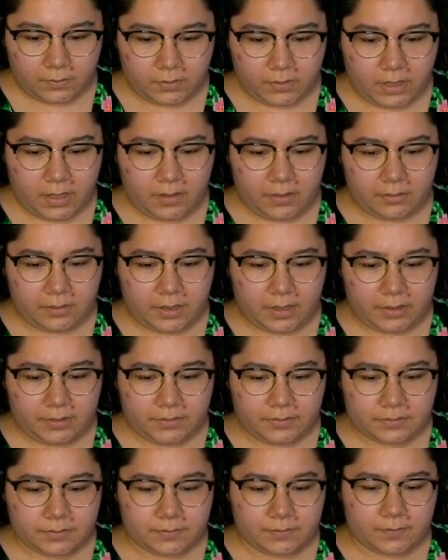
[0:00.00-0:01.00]
Now,
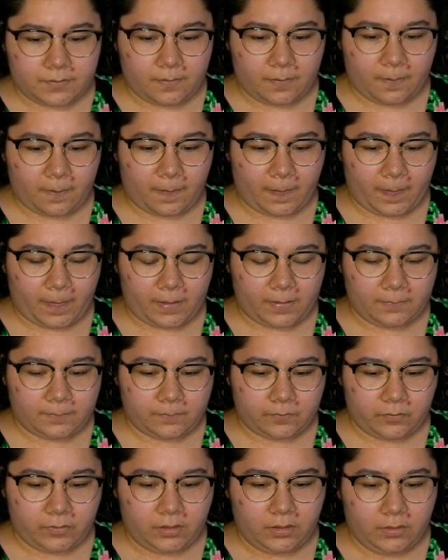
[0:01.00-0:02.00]
guys,
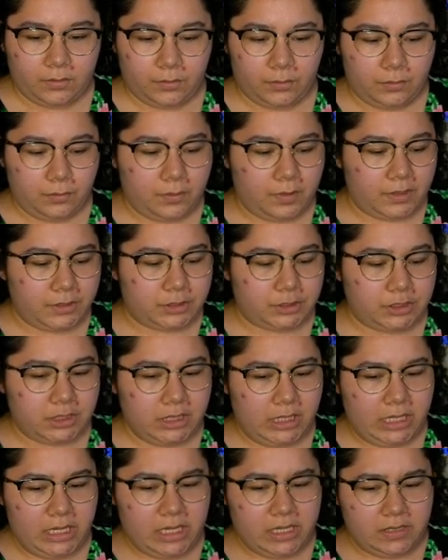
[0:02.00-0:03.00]
which
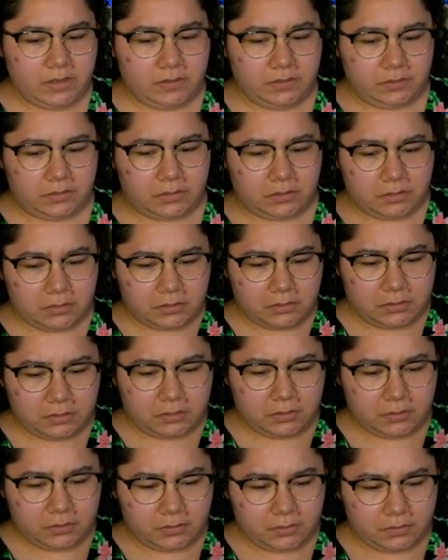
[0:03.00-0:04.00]
is
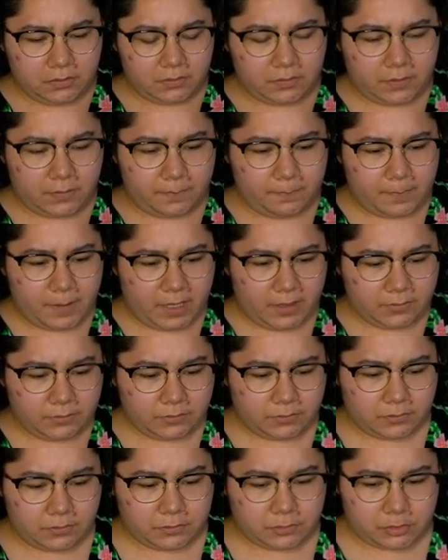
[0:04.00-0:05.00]
the
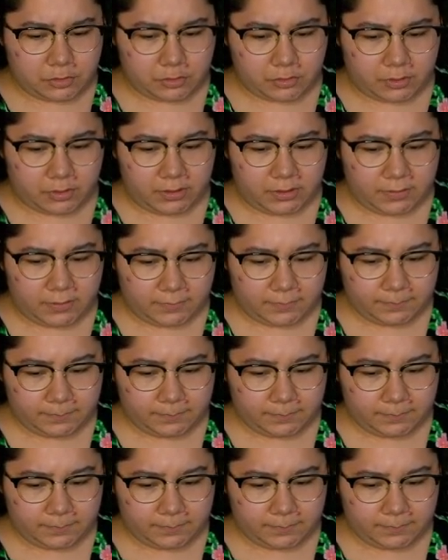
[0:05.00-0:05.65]
best tree?